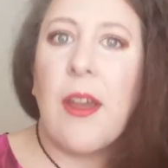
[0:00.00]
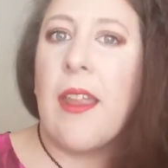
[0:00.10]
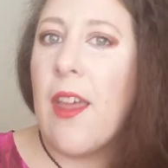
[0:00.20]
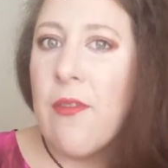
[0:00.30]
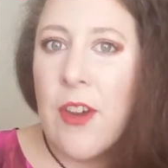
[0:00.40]

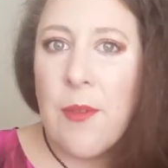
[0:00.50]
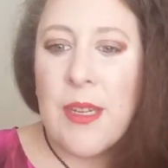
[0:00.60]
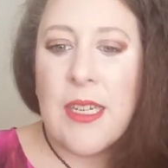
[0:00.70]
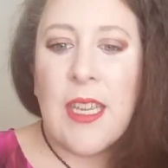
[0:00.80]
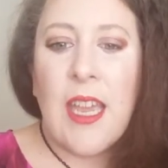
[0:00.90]
I love
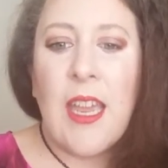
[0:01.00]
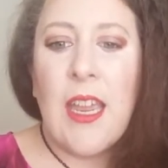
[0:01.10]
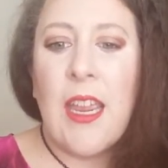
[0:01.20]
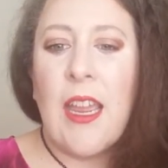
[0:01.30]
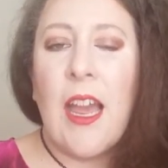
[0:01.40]
Urban
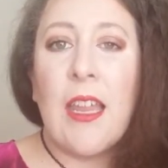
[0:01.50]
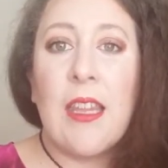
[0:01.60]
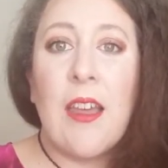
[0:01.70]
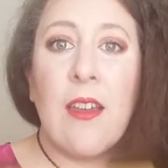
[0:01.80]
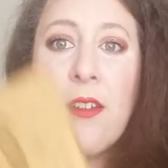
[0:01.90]
Decay. I
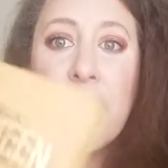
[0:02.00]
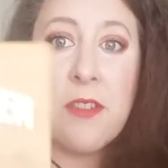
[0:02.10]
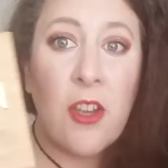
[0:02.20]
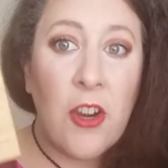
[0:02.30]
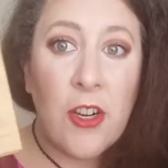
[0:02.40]

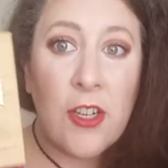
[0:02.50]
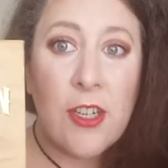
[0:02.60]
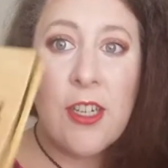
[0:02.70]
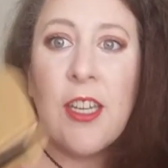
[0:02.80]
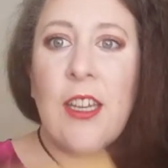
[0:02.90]
love
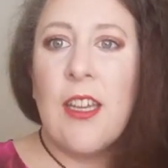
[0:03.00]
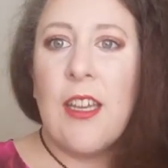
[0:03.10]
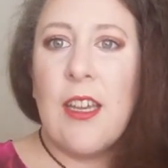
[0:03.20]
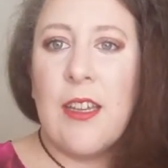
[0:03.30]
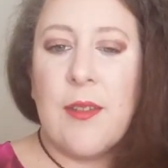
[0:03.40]
Tarte.
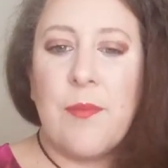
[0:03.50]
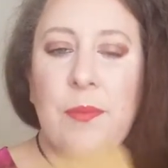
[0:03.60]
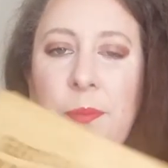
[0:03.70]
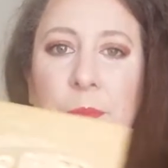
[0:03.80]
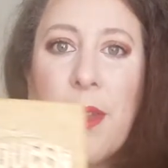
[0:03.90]
Um,
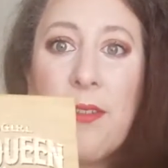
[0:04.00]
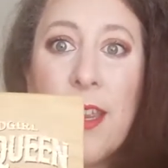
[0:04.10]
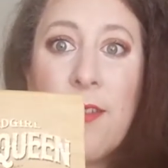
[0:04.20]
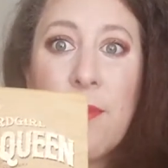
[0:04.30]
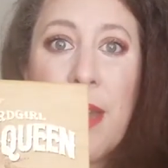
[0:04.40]
my
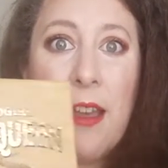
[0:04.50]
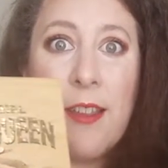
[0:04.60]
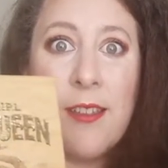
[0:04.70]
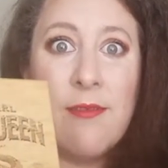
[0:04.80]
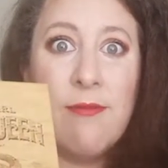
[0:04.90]
favorite
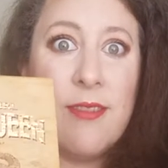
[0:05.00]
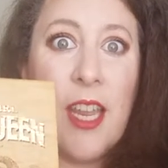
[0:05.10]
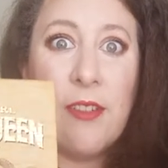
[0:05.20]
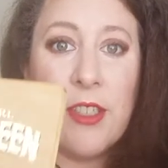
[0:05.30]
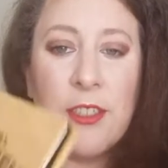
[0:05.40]
palette
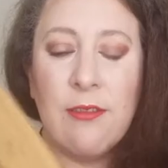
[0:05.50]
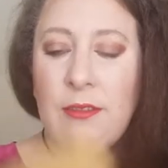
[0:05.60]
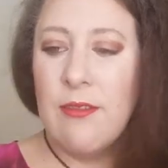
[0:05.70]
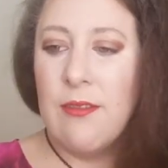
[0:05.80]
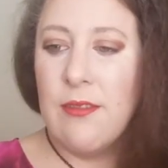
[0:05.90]
ever
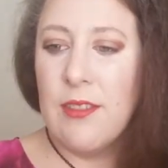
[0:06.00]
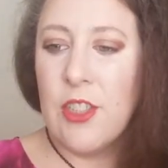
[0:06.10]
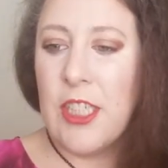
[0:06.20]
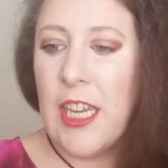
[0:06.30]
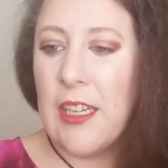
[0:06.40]

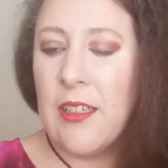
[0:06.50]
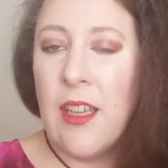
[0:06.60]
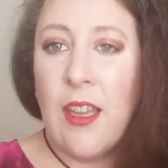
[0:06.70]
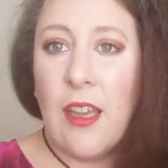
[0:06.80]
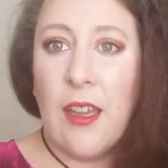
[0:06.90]
created.
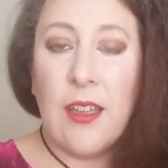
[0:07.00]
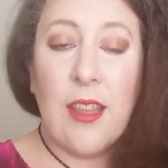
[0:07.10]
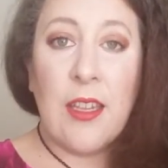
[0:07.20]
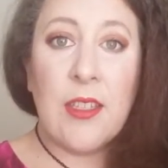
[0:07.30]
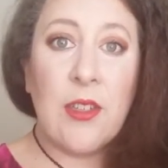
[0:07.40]
Uh,
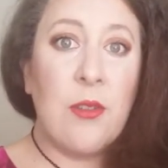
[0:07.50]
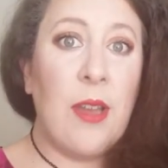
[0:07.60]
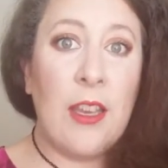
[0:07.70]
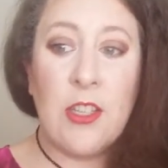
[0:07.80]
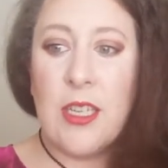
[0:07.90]
that's who
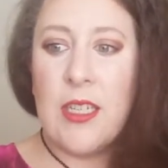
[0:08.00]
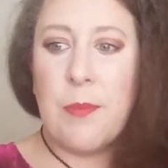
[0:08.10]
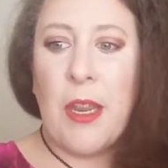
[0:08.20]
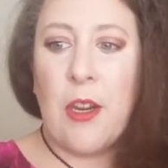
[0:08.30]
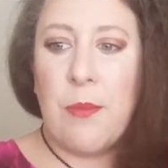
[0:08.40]
actually
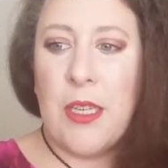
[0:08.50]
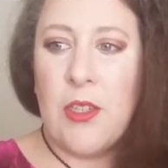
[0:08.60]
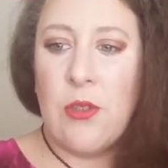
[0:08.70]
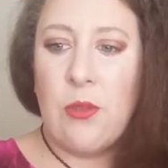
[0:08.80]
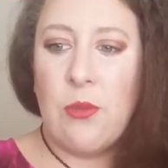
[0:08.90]
inspired me
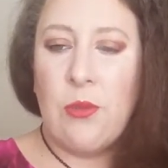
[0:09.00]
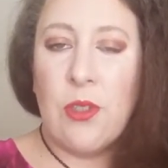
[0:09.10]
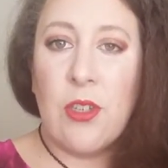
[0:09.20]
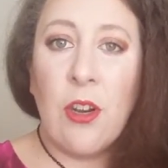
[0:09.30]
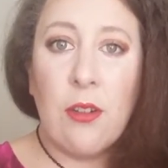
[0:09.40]
to
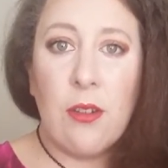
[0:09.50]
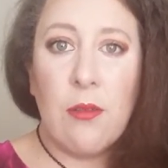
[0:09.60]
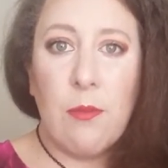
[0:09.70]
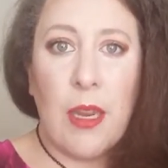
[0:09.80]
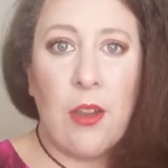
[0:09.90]
start
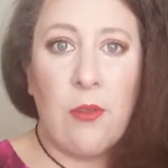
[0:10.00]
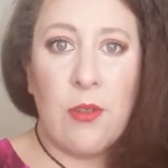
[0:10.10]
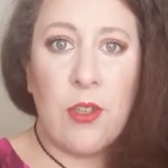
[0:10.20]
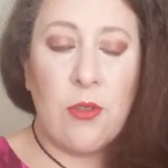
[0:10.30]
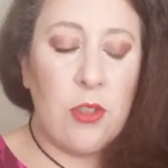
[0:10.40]
my
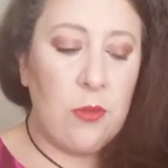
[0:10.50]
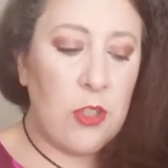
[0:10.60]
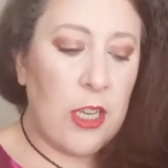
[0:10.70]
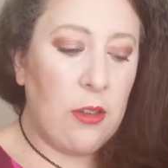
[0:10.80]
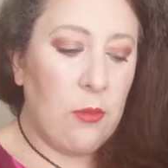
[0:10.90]
own YouTube
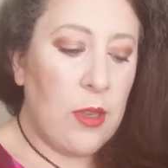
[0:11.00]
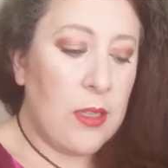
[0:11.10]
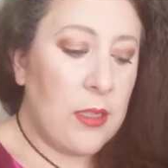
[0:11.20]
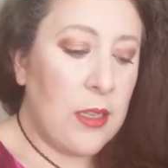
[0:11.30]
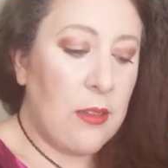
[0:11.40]
channel,
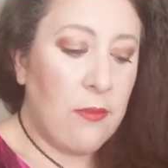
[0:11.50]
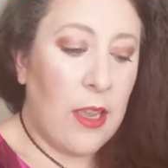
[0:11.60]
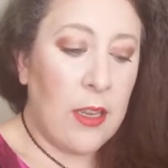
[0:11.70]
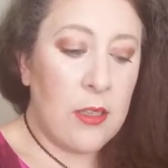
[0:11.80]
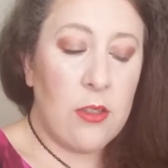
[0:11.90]
was in
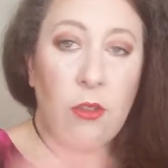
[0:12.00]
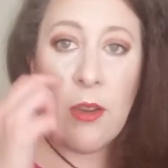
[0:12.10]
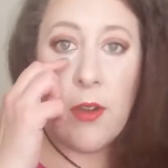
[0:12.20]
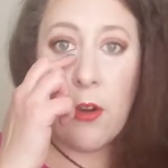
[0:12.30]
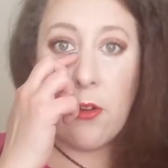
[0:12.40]
fact
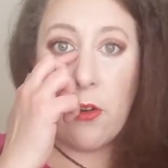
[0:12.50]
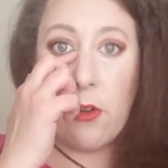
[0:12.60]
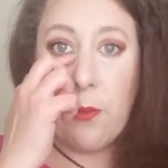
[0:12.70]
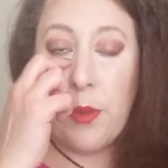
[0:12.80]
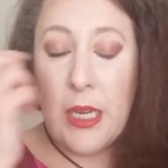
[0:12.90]
Graveyard
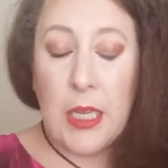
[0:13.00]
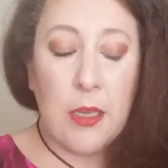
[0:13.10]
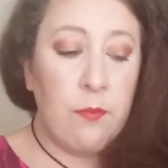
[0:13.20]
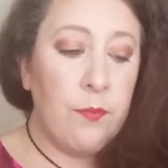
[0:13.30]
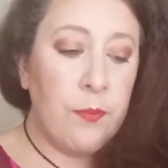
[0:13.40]
Girl Bunny.